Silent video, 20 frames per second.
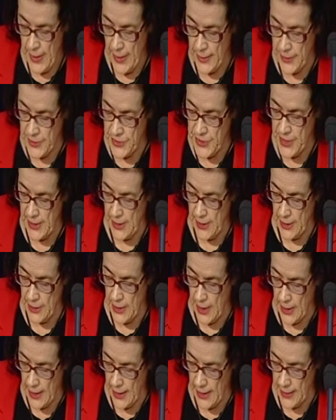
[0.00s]
And it's
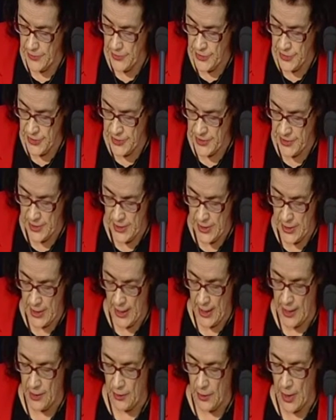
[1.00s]
hard to see
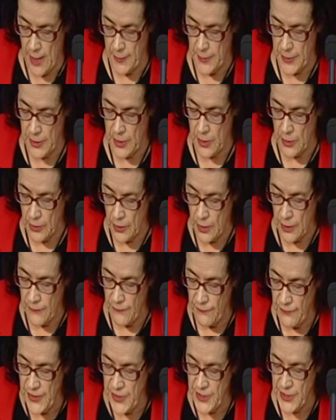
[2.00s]
how Abbott can
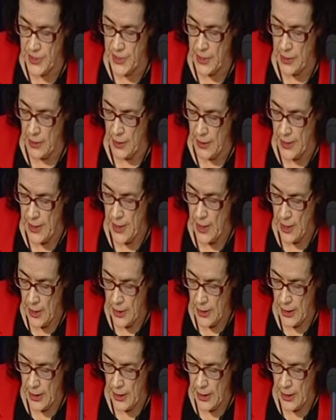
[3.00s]
convincingly